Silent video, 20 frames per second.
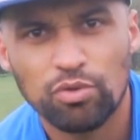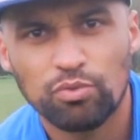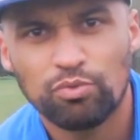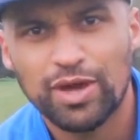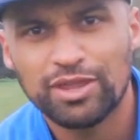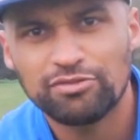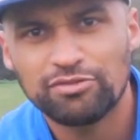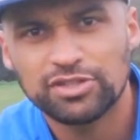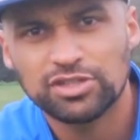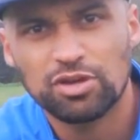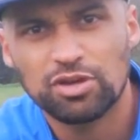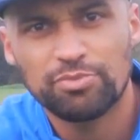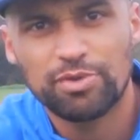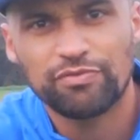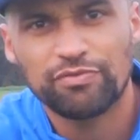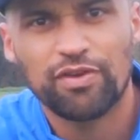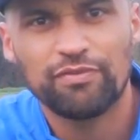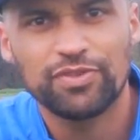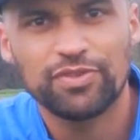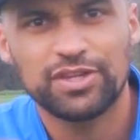whether it's coming
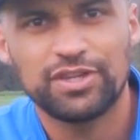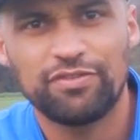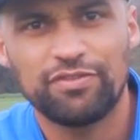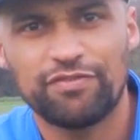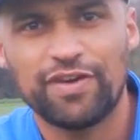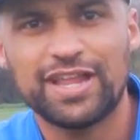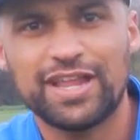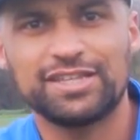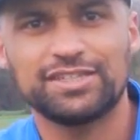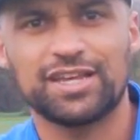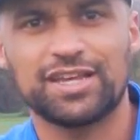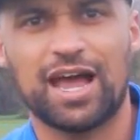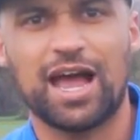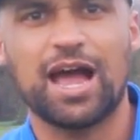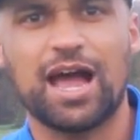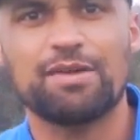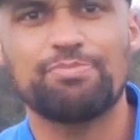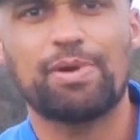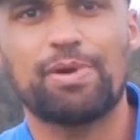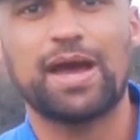from the defence, a
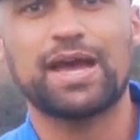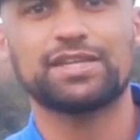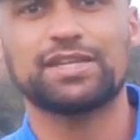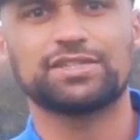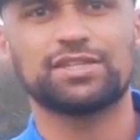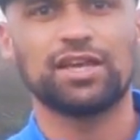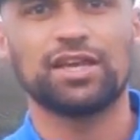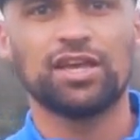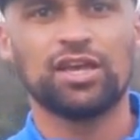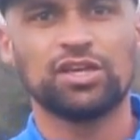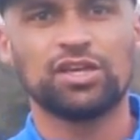high pass,